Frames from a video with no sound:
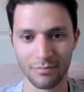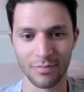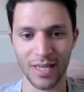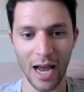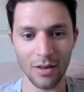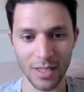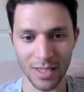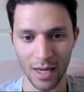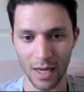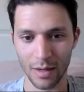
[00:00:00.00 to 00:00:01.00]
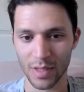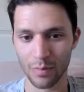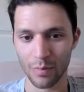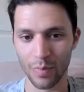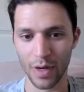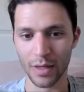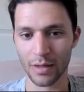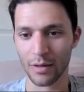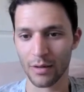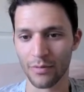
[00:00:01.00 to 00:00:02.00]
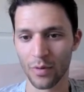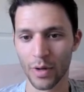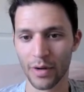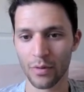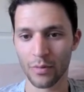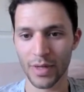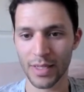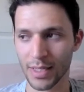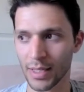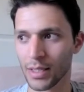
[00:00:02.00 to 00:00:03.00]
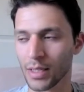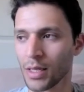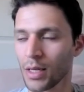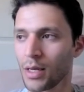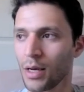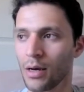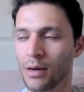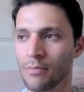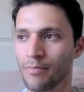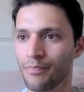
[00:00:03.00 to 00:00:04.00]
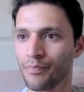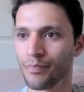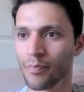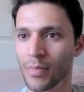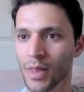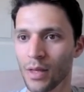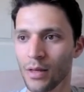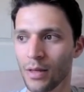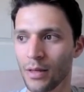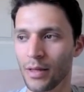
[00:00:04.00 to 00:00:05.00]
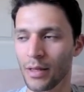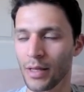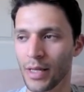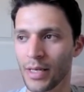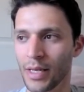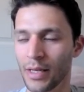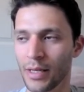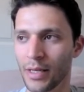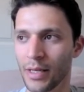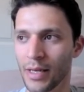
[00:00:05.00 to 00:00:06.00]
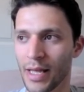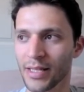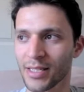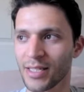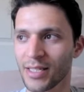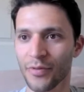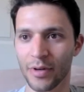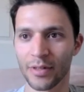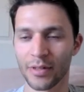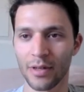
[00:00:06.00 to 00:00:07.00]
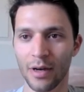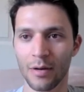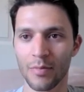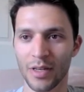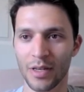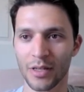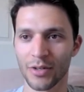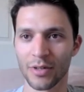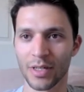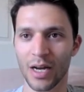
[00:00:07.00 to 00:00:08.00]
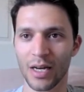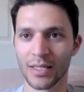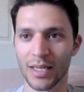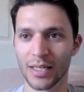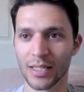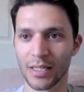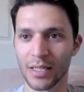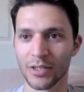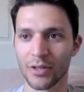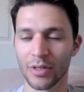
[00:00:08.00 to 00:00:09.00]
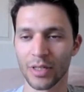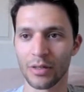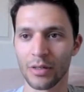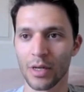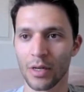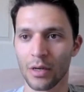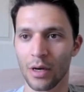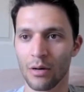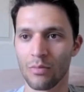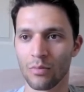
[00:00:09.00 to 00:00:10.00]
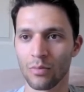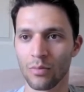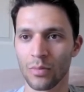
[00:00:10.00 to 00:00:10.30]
countless times, but for whatever reason, um, it it hits different um, in, in a certain context, and, and certainly um,